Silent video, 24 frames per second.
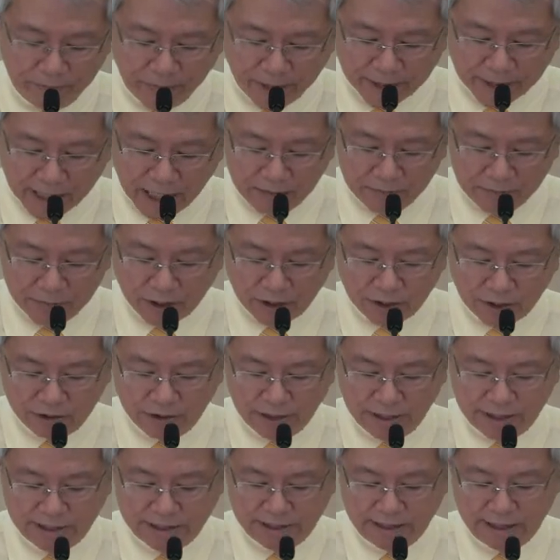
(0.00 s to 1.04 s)
become a
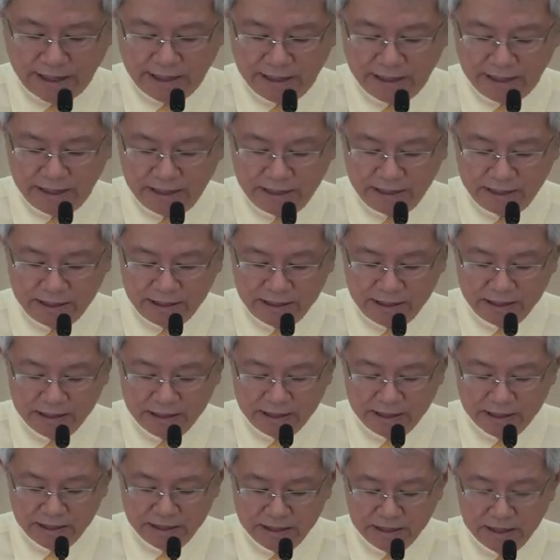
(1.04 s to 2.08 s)
Christian
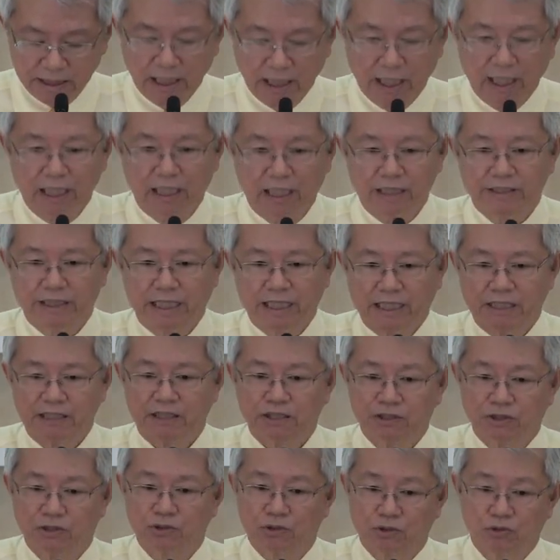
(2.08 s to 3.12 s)

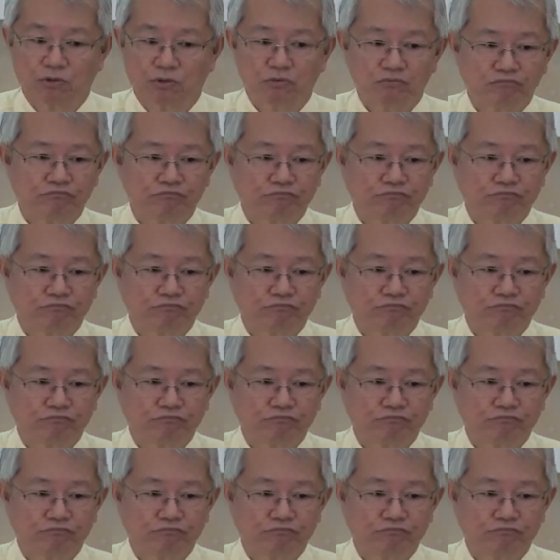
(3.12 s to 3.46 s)
just to